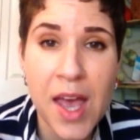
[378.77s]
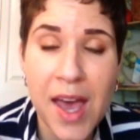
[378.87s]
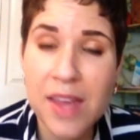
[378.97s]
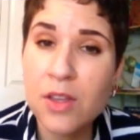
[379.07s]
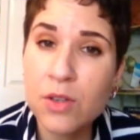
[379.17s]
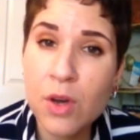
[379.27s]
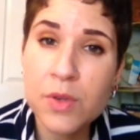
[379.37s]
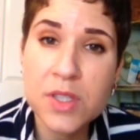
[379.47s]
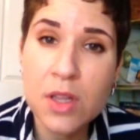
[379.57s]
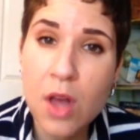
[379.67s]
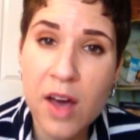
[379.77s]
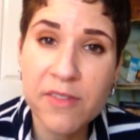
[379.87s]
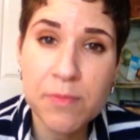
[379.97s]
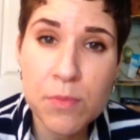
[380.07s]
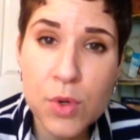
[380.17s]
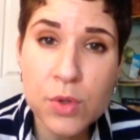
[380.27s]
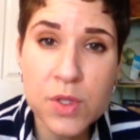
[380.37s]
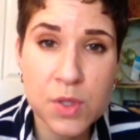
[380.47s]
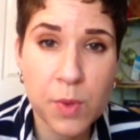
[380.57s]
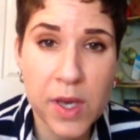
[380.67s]
And they'll notice a lot of mood
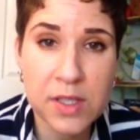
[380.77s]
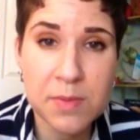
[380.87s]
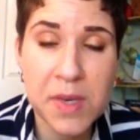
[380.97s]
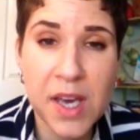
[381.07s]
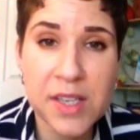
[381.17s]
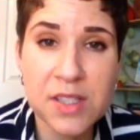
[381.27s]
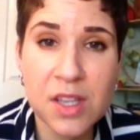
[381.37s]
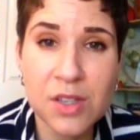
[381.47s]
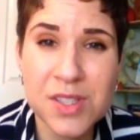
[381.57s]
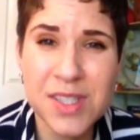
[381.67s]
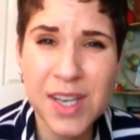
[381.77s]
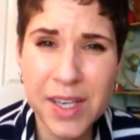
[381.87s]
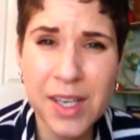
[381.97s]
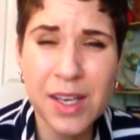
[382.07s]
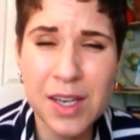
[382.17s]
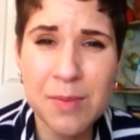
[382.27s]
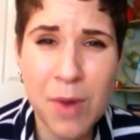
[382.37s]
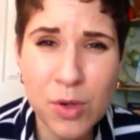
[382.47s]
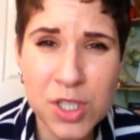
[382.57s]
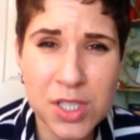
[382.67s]
swings because they're sucking in
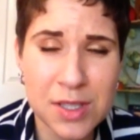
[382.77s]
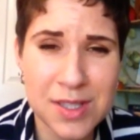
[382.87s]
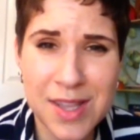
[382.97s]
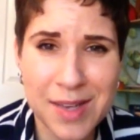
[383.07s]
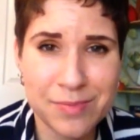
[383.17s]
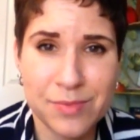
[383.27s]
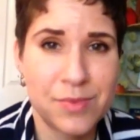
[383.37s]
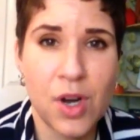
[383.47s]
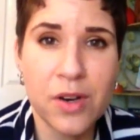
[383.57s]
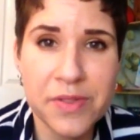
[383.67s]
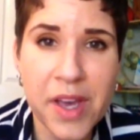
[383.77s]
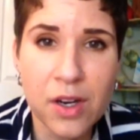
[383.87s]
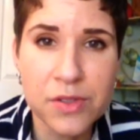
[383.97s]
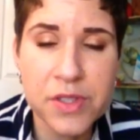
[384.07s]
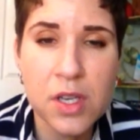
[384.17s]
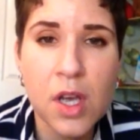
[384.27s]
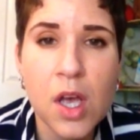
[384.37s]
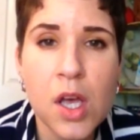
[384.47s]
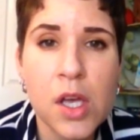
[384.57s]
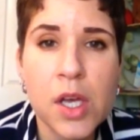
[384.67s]
emotions that aren't theirs.
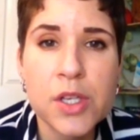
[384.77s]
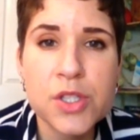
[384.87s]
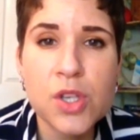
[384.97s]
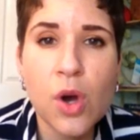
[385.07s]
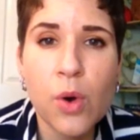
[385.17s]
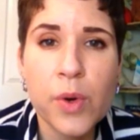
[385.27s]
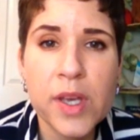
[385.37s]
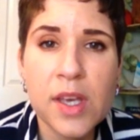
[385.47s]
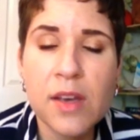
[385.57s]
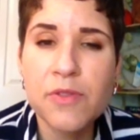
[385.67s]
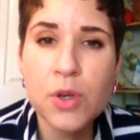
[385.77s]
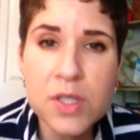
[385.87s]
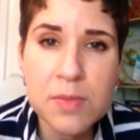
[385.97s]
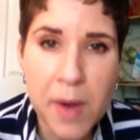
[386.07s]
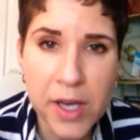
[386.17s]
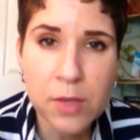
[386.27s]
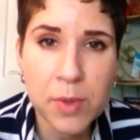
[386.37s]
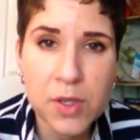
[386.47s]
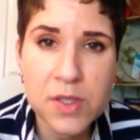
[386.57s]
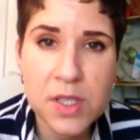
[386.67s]
So if you're a spider
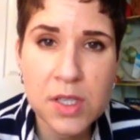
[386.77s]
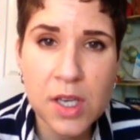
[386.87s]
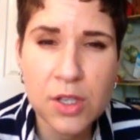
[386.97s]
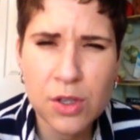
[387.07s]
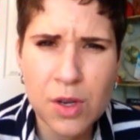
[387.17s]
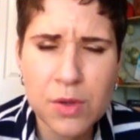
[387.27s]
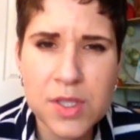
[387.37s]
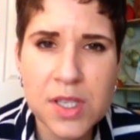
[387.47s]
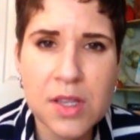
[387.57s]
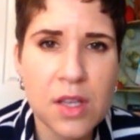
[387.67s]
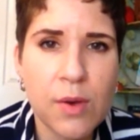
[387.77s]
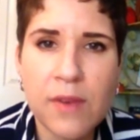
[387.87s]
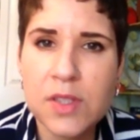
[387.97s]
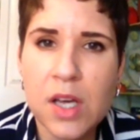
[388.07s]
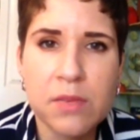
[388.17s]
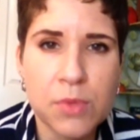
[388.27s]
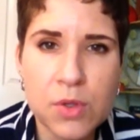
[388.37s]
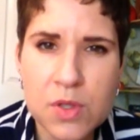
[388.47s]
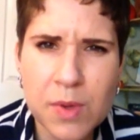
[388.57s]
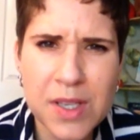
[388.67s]
person and you're noticing that you have a lot of
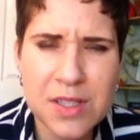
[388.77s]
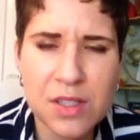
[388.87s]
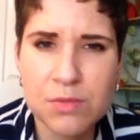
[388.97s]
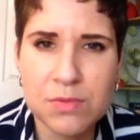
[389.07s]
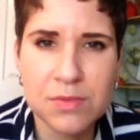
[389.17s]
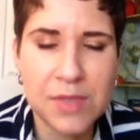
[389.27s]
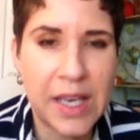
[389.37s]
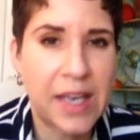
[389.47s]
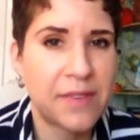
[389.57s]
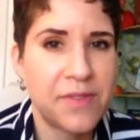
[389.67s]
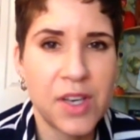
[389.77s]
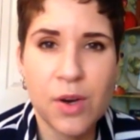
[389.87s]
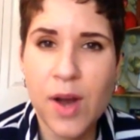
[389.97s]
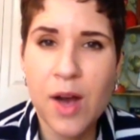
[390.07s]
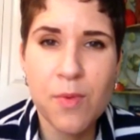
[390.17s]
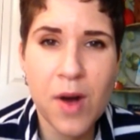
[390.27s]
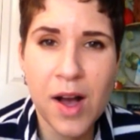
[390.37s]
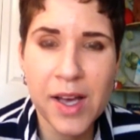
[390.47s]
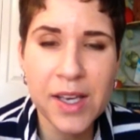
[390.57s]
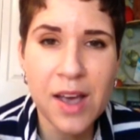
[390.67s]
mood swings and you can't figure out
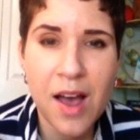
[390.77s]
why,